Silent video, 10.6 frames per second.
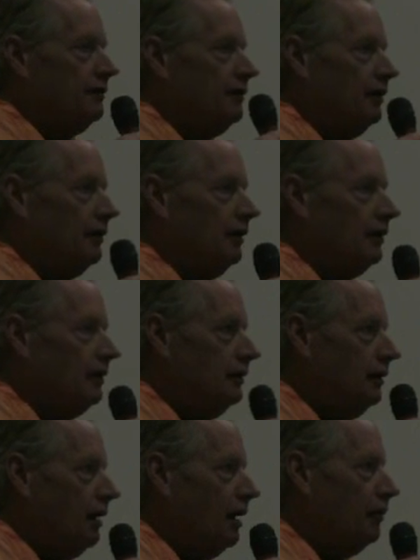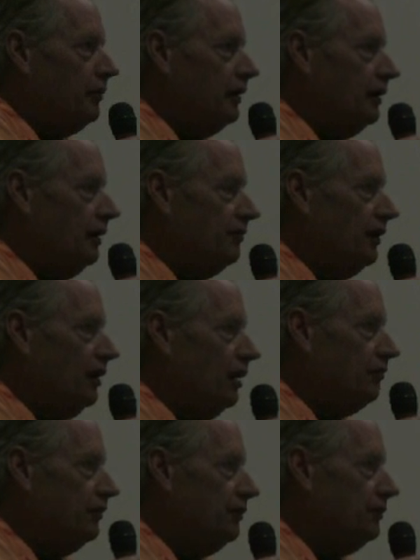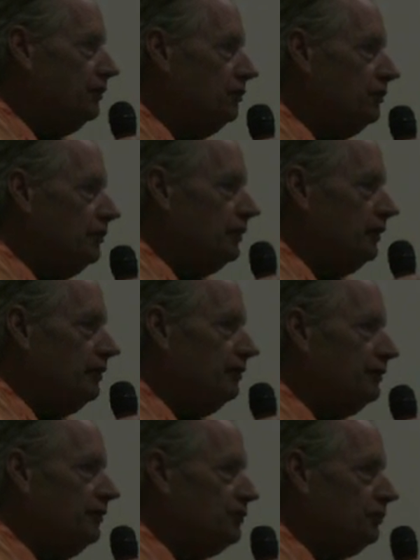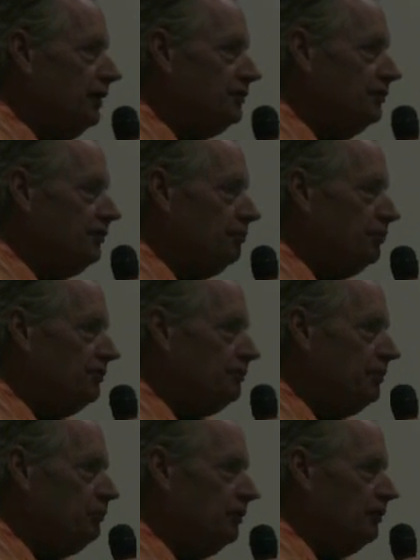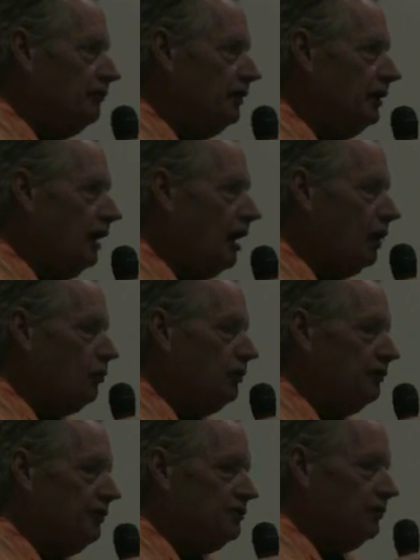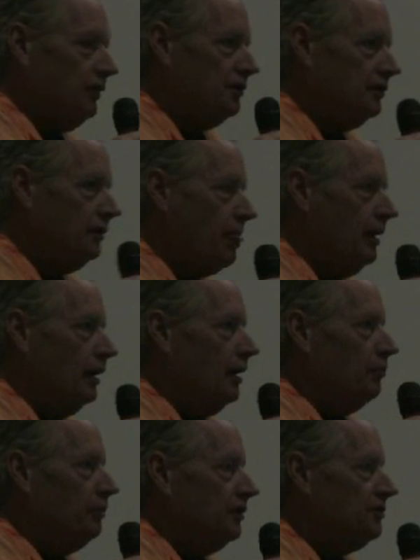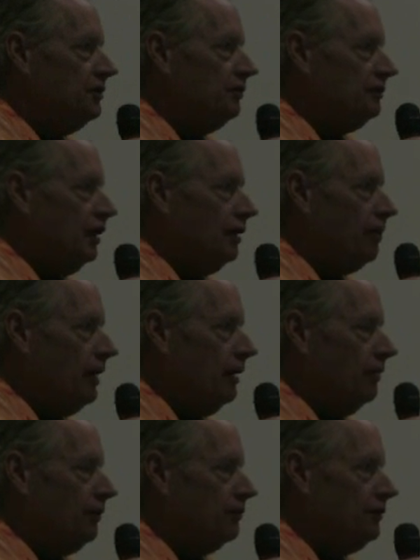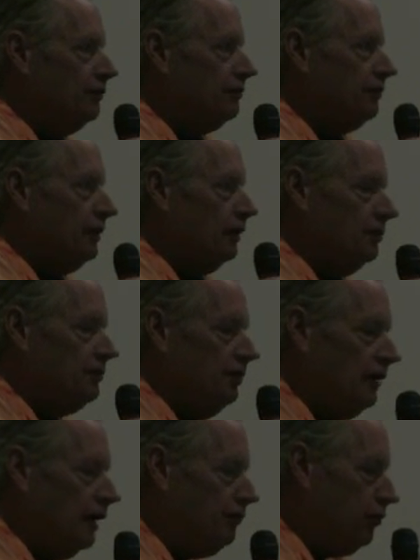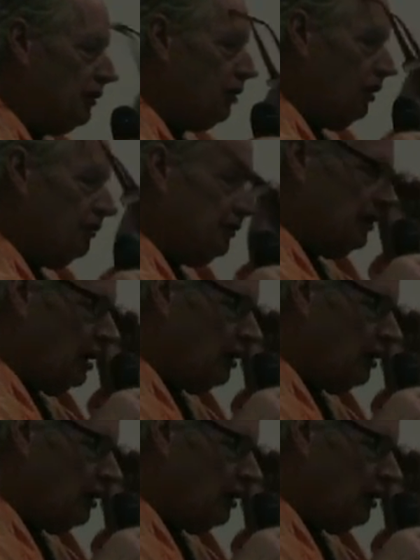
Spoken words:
the Army, as they often do in these situations, put people in a very awkward situation, but she's at Fort Carson,